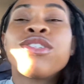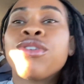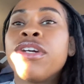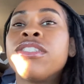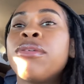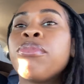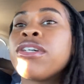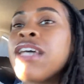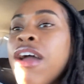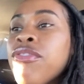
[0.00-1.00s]
crazy
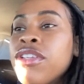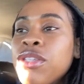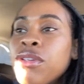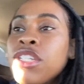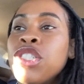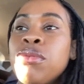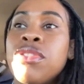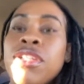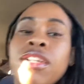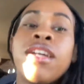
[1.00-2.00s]
because I really thought that she was
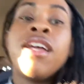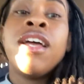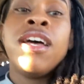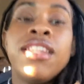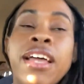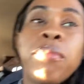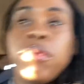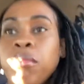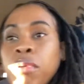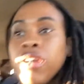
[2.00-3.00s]
gonna like be
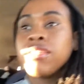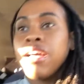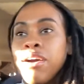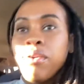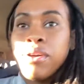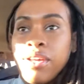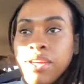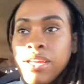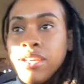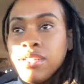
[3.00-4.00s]
bugged out and
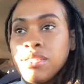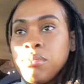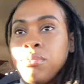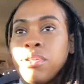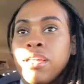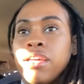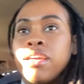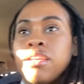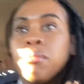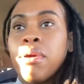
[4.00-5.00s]
hate us and be like
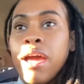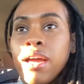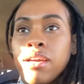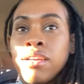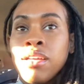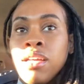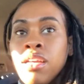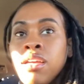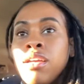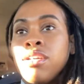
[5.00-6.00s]
in the back
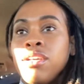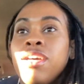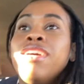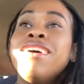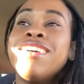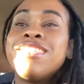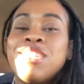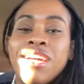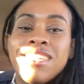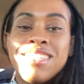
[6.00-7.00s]

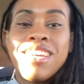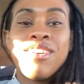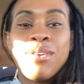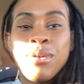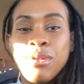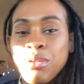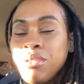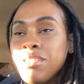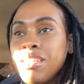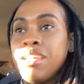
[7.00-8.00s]
trying to tear a hole through
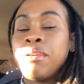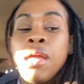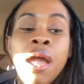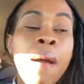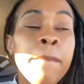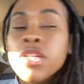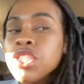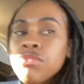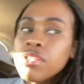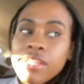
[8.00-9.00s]
the thing, but
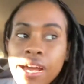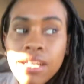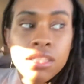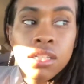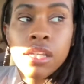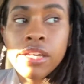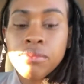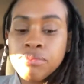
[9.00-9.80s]
she really hasn't. Like,